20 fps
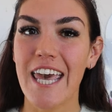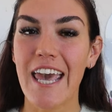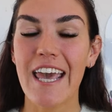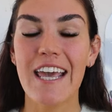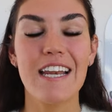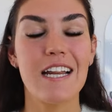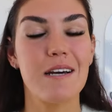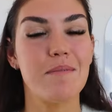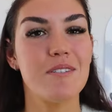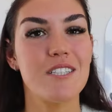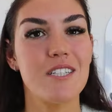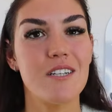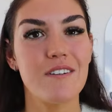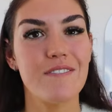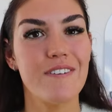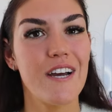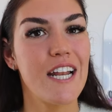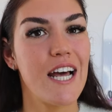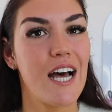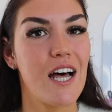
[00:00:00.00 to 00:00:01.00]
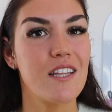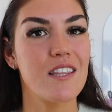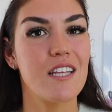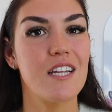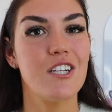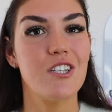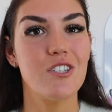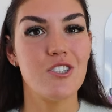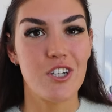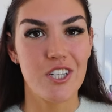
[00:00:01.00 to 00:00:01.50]
Kate. I'm a certified health
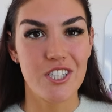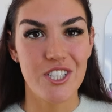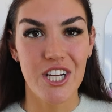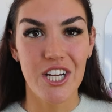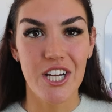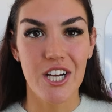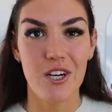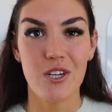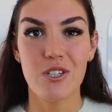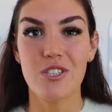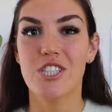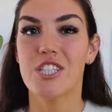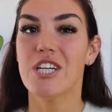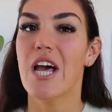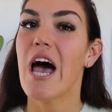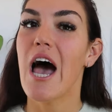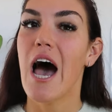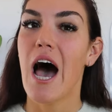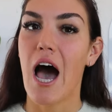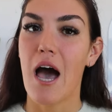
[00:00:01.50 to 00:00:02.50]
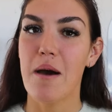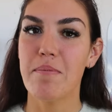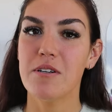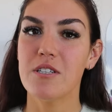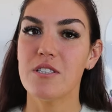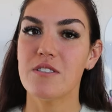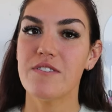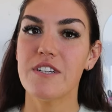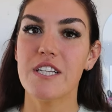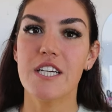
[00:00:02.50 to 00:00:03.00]
and nutrition coach. I
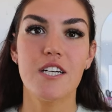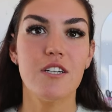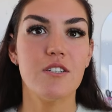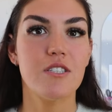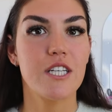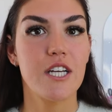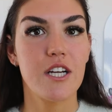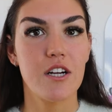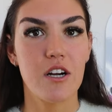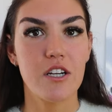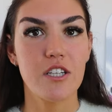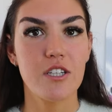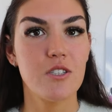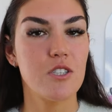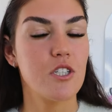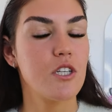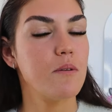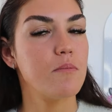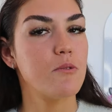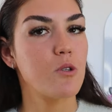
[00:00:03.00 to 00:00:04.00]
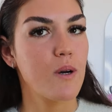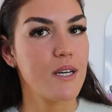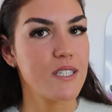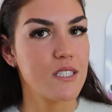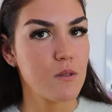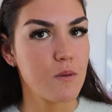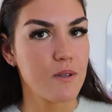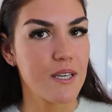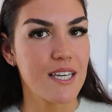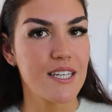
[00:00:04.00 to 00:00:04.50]
post videos here on YouTube
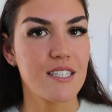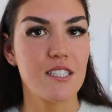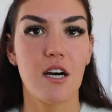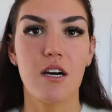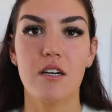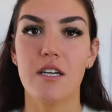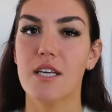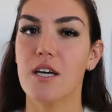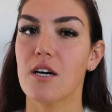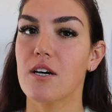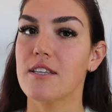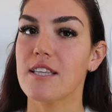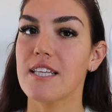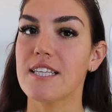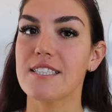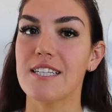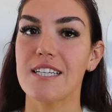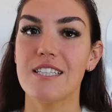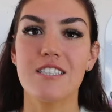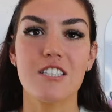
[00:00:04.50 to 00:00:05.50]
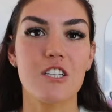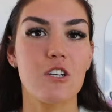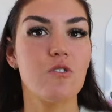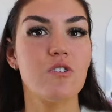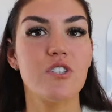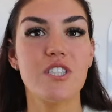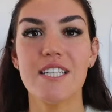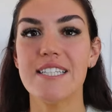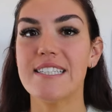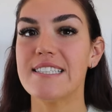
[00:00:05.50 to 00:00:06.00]
twice a week talking all things insulin
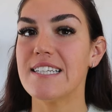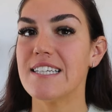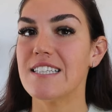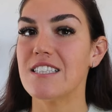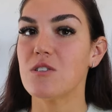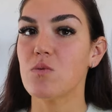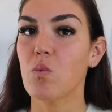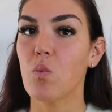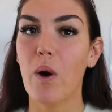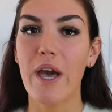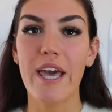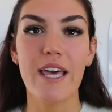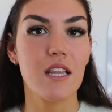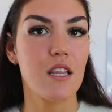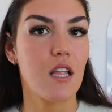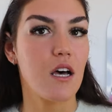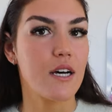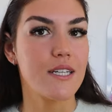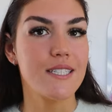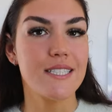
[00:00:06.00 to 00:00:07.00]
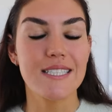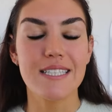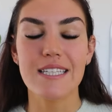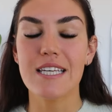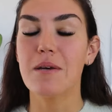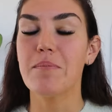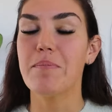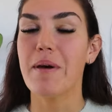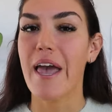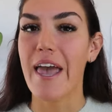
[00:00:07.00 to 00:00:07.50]
resistance, weight loss,
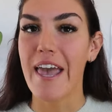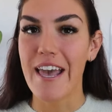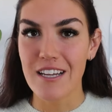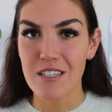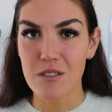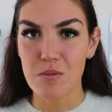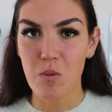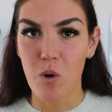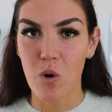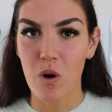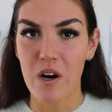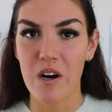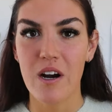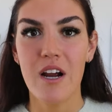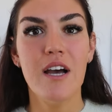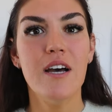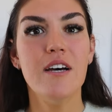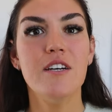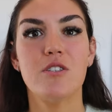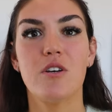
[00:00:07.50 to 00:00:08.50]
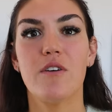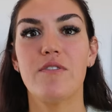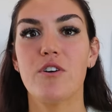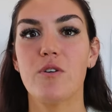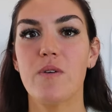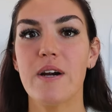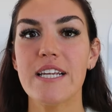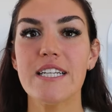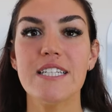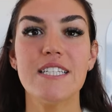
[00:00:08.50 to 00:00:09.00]
sleep, and more. So if
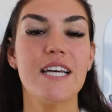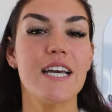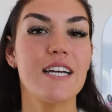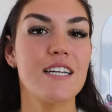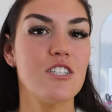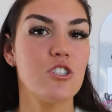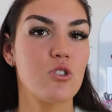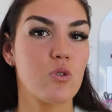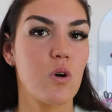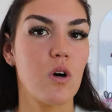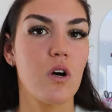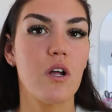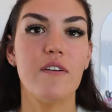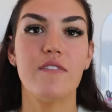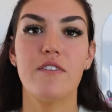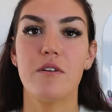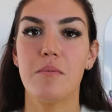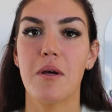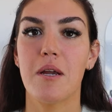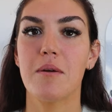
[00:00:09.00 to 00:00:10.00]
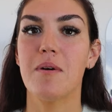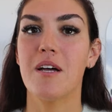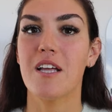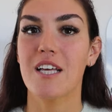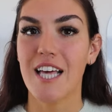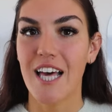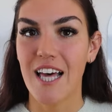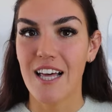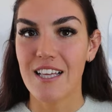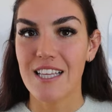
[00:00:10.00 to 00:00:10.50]
you're ready to take control of your
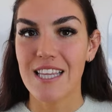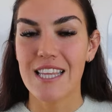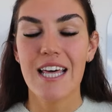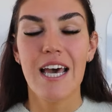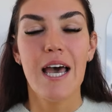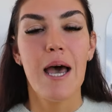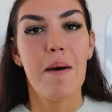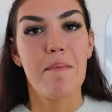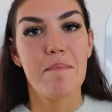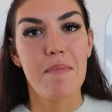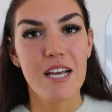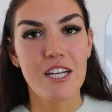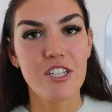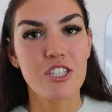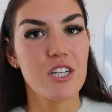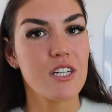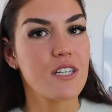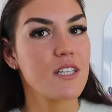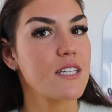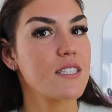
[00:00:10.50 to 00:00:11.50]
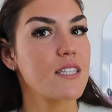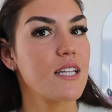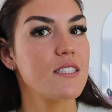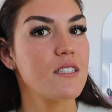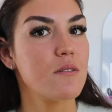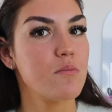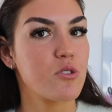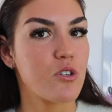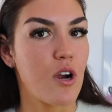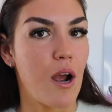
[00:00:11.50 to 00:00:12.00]
metabolic health, make sure to click that
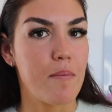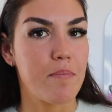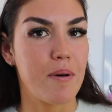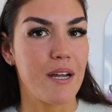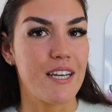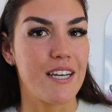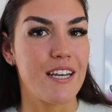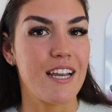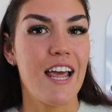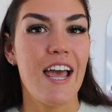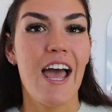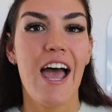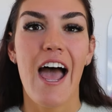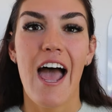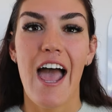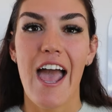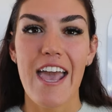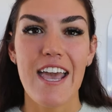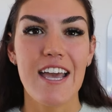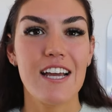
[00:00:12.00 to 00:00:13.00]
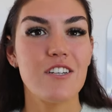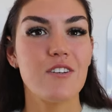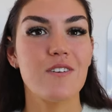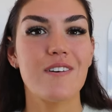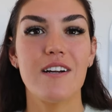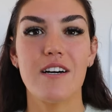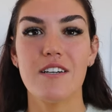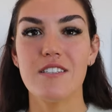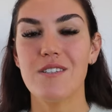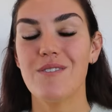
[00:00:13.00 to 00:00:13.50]
subscribe button. And you
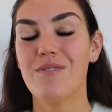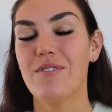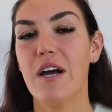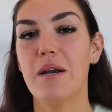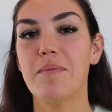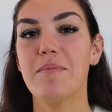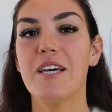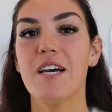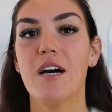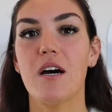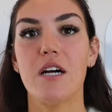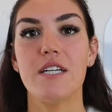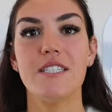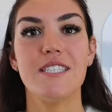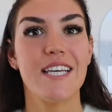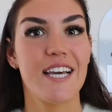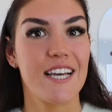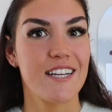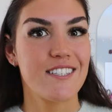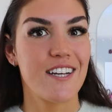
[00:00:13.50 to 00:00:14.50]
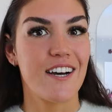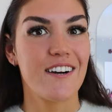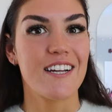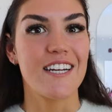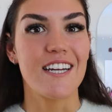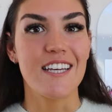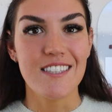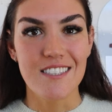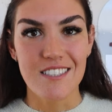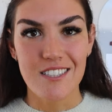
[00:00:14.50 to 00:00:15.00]
can also find me on TikTok
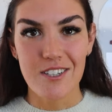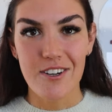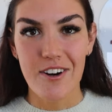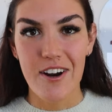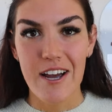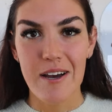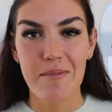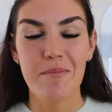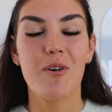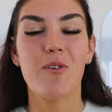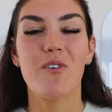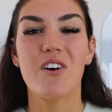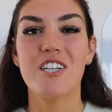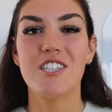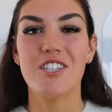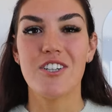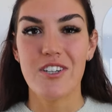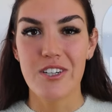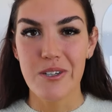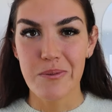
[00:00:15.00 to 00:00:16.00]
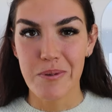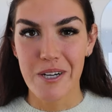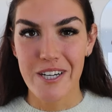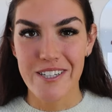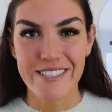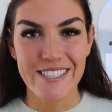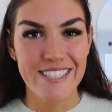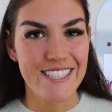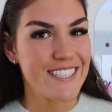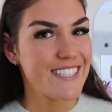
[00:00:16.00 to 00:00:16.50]
and Instagram where I share new
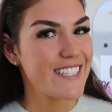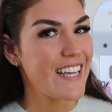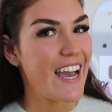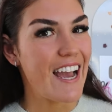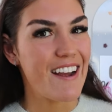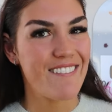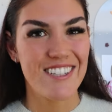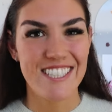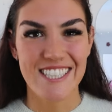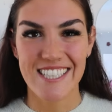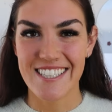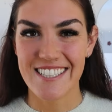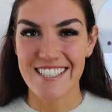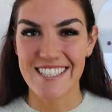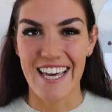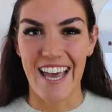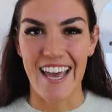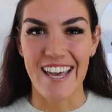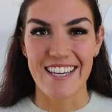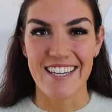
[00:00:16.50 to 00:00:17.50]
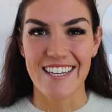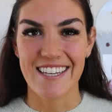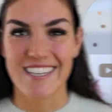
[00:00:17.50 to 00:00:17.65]
posts every single day.